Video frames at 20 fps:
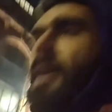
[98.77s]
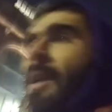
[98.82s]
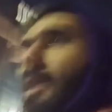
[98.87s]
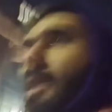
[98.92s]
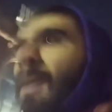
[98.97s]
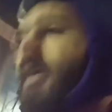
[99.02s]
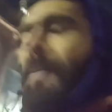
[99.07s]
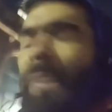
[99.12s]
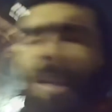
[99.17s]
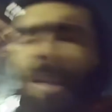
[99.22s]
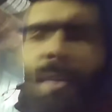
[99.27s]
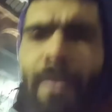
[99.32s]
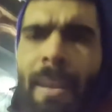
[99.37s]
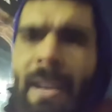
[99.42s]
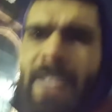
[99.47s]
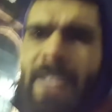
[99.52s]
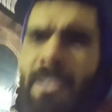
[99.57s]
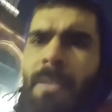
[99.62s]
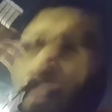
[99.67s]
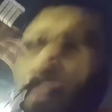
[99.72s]
giving a
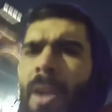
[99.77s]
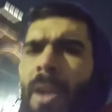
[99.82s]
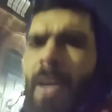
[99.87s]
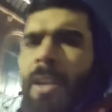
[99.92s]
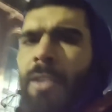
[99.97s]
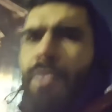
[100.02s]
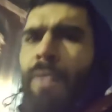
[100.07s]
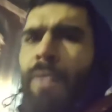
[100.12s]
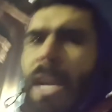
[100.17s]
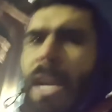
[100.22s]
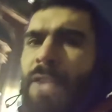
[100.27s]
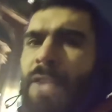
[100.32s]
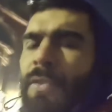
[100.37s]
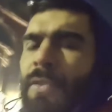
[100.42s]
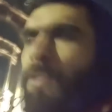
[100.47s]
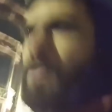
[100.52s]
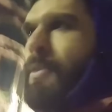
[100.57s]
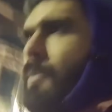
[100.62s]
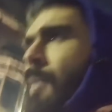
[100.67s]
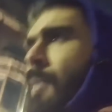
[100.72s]
rest to Marcus Rashford
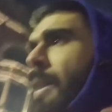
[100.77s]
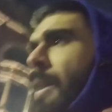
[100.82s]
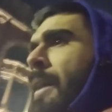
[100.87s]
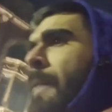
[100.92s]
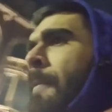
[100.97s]
somewhere.